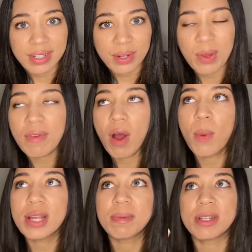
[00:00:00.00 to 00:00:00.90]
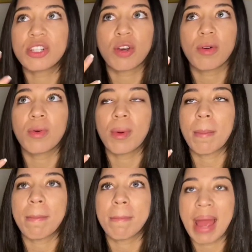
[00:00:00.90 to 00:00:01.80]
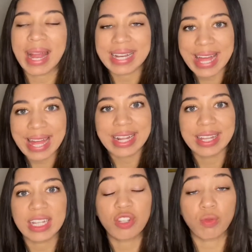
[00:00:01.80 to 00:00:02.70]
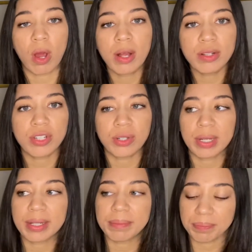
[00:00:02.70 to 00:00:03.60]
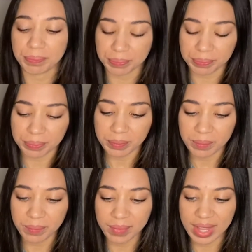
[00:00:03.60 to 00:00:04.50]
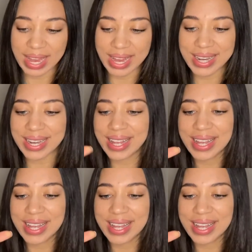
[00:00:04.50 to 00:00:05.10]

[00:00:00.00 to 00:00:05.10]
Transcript: We've always been so magnetically drawn to it. And